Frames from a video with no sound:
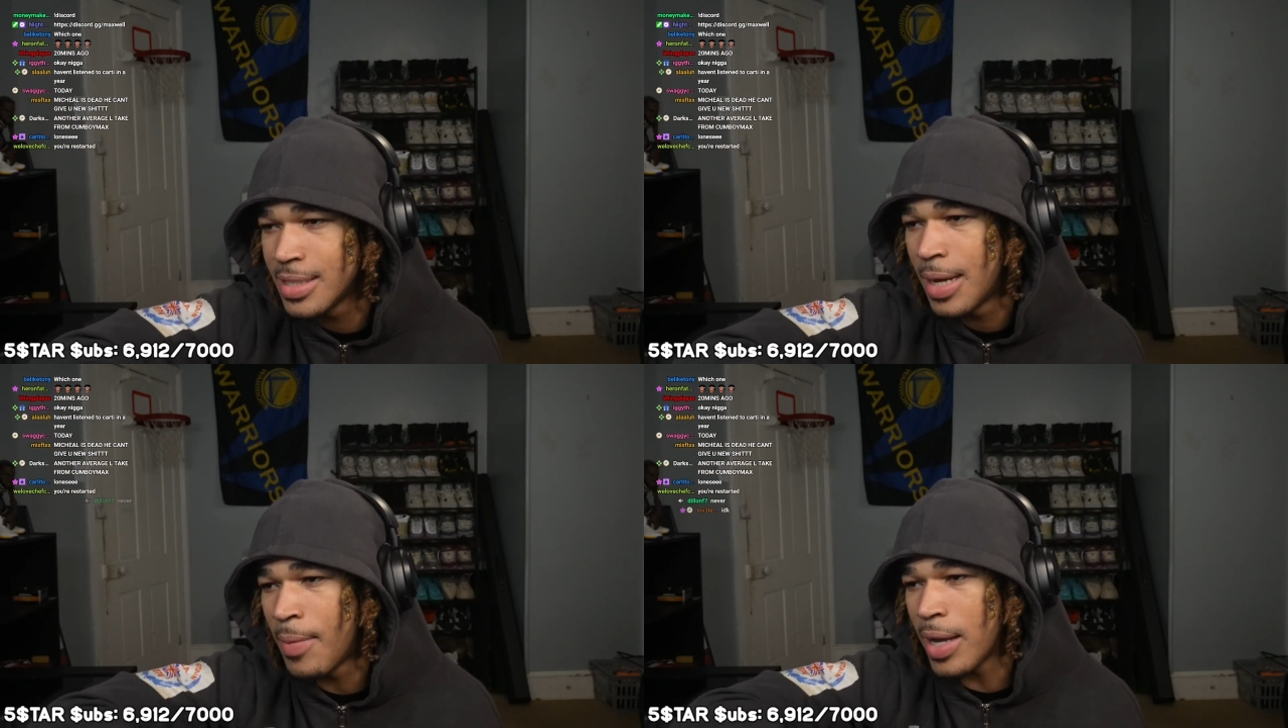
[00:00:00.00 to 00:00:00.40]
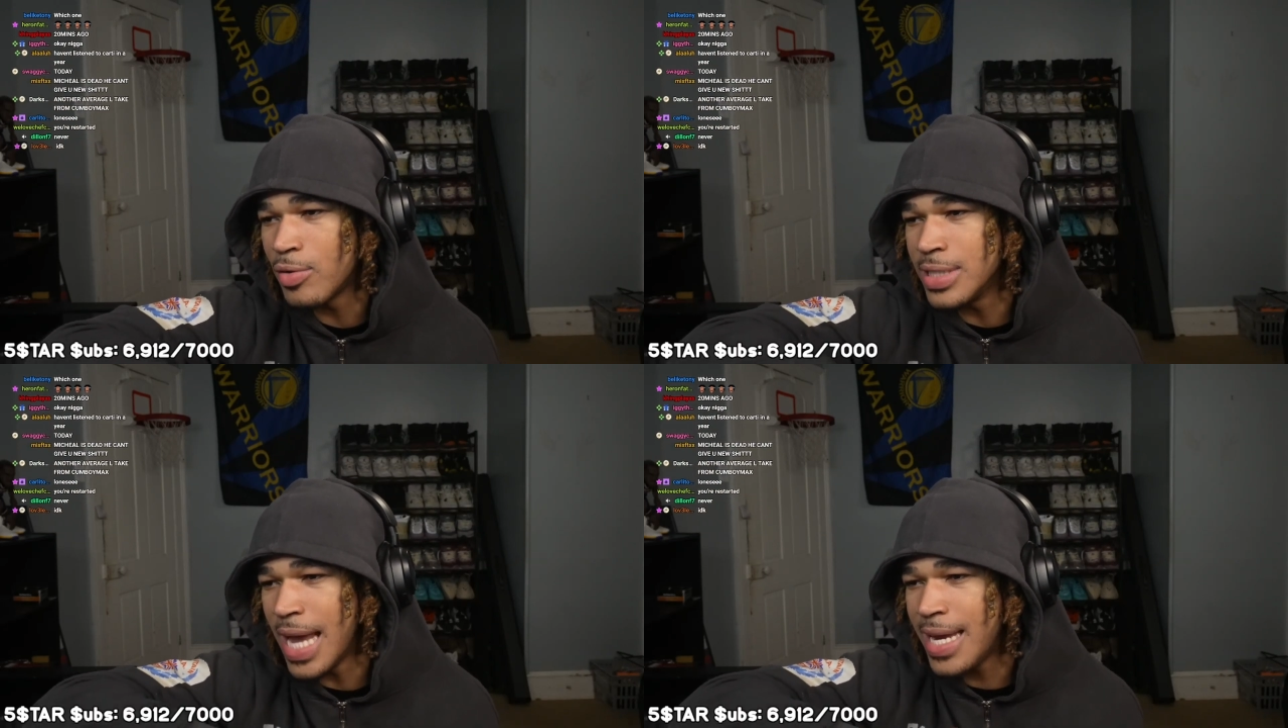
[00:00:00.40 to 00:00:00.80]
Michael's
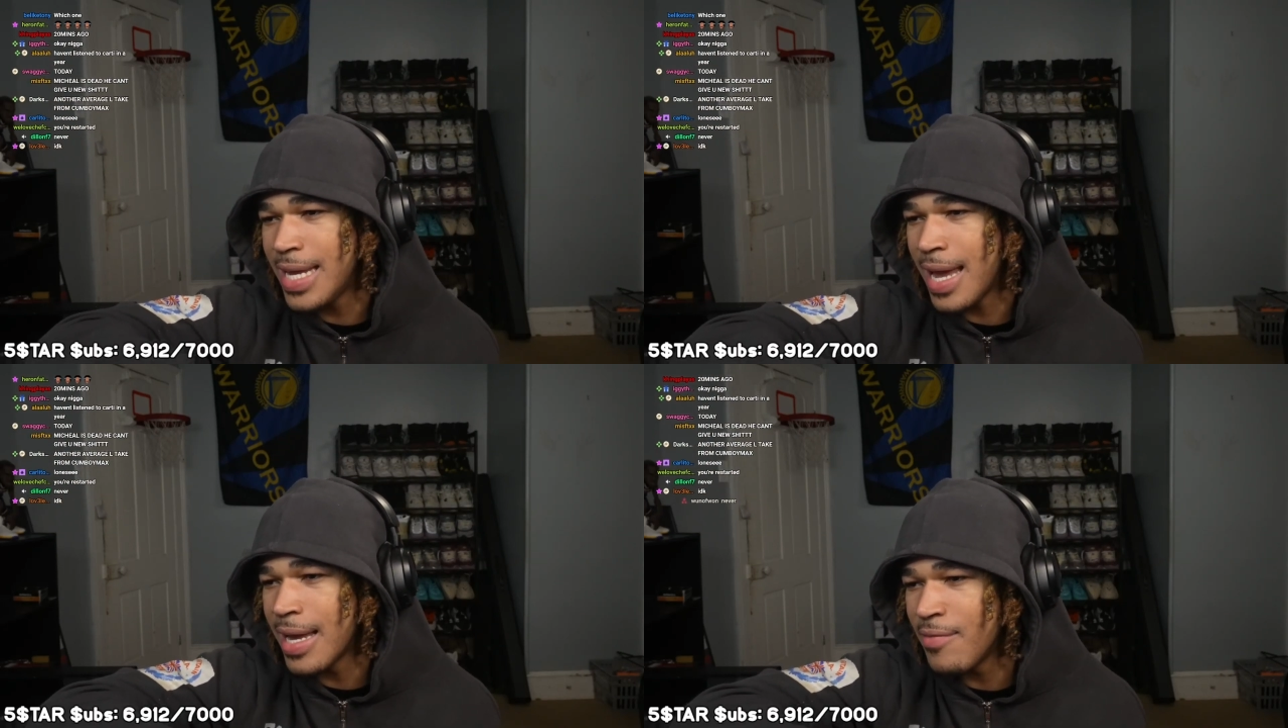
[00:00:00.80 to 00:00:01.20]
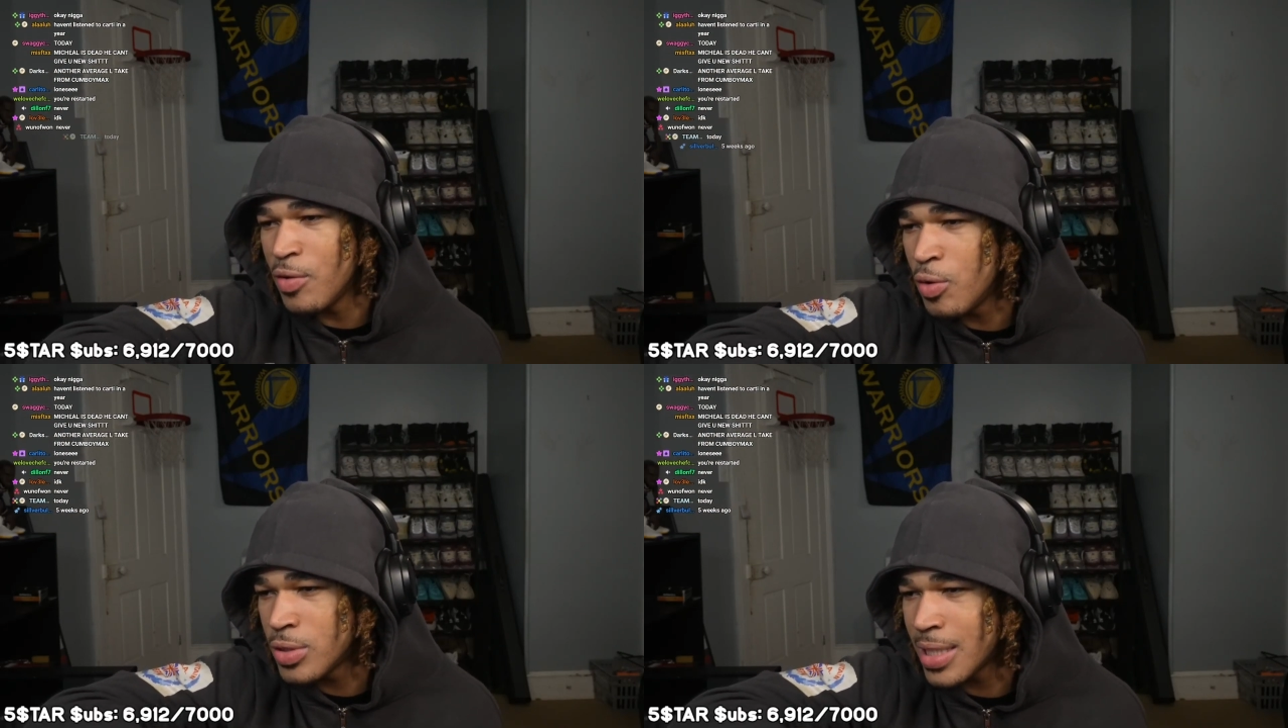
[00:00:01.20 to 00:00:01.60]
dead. He can't give you
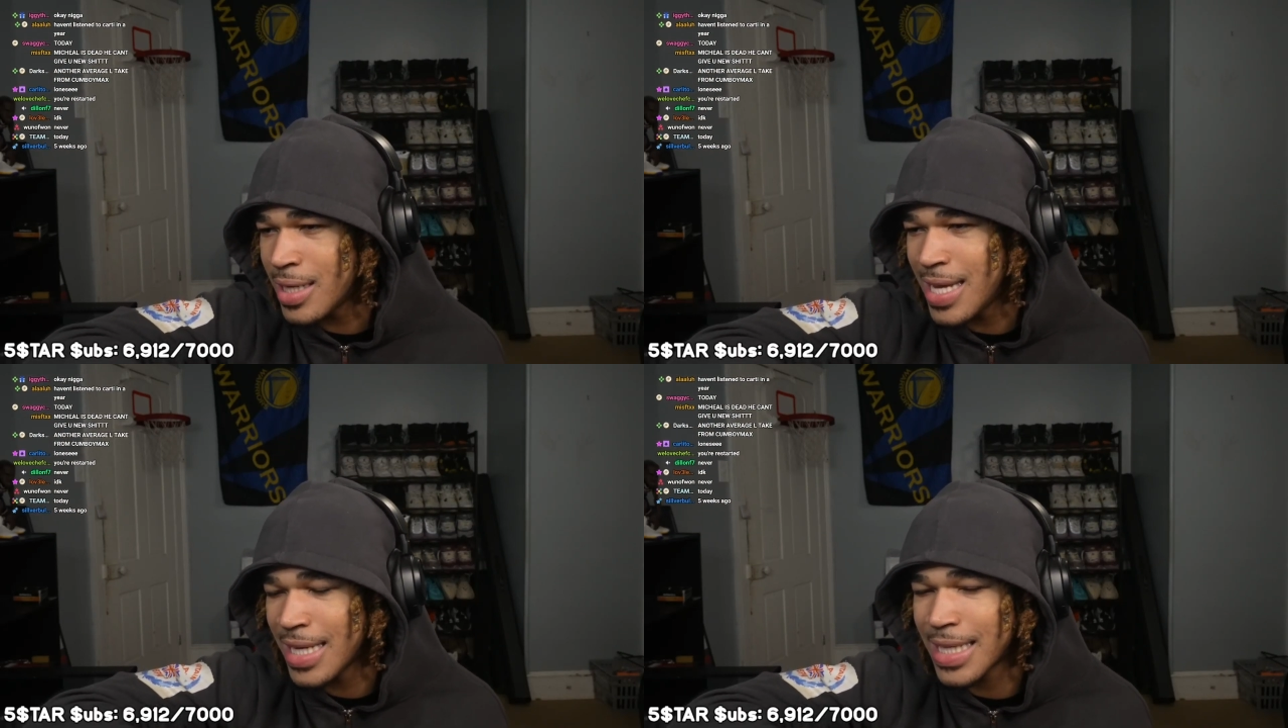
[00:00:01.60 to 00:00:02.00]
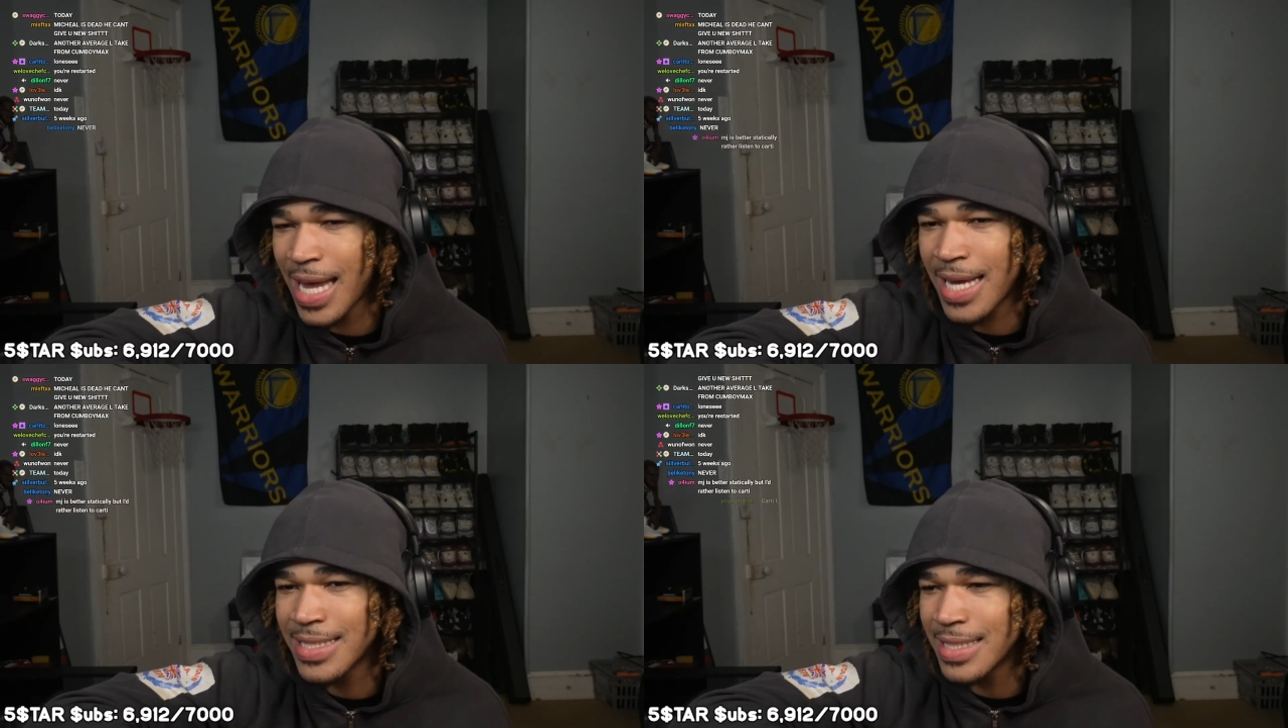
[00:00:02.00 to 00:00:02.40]
new shit. He has
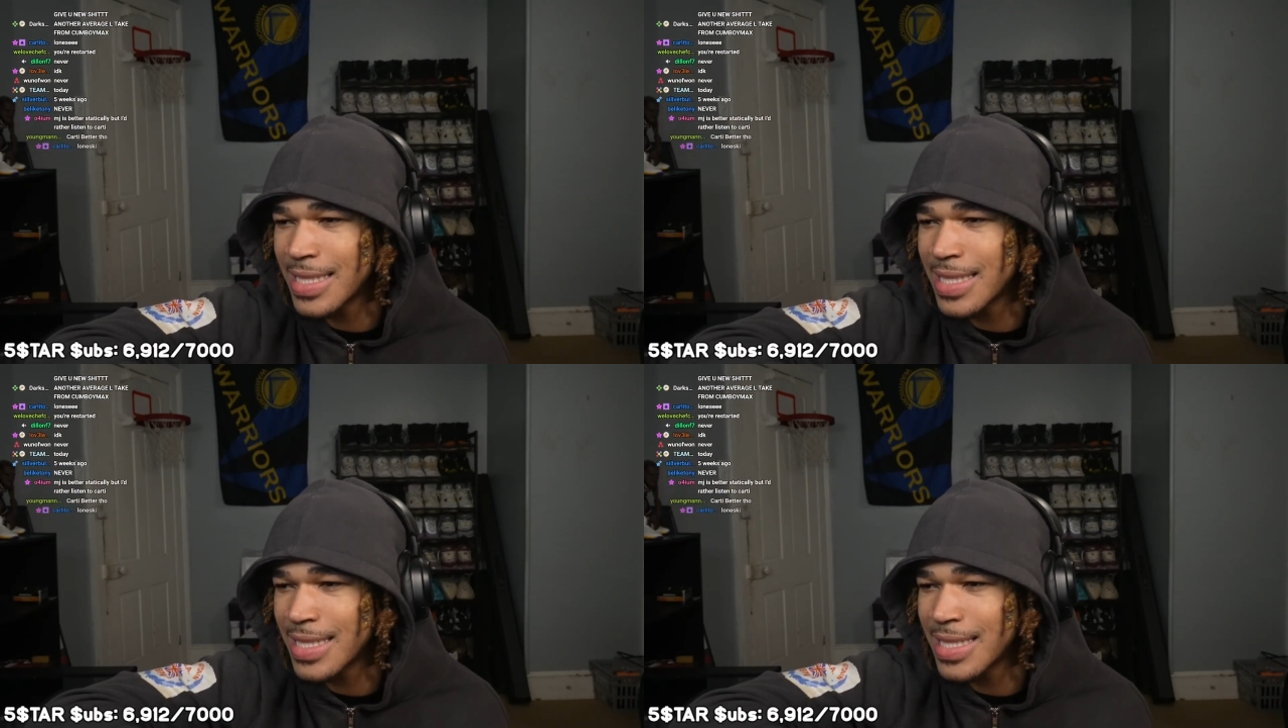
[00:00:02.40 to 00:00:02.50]
classics.